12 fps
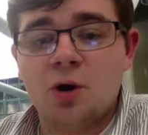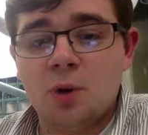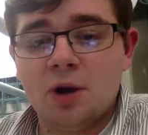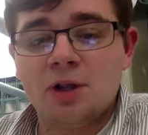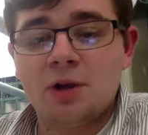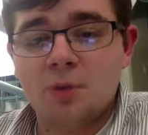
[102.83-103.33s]
I
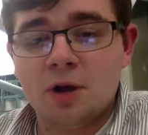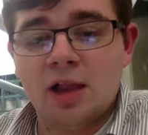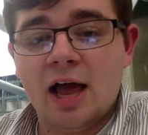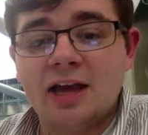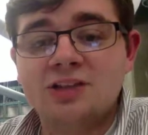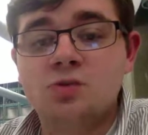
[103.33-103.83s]
quickly
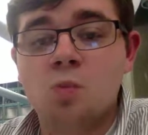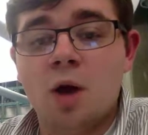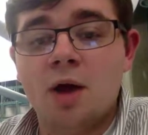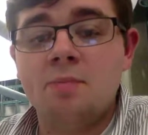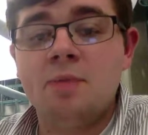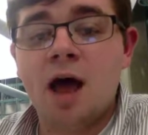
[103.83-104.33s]
realized
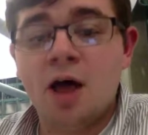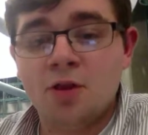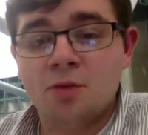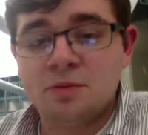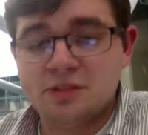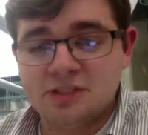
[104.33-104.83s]
what
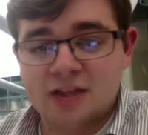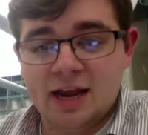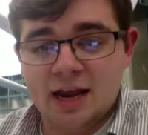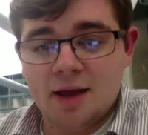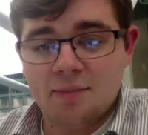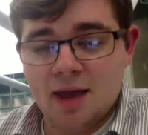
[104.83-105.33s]
other
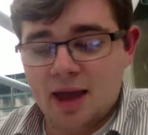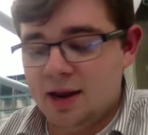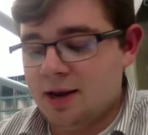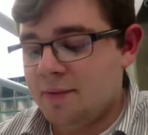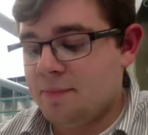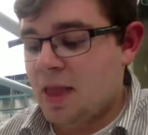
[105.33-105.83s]
mistake I
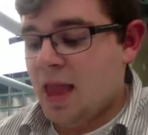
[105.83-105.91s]
made.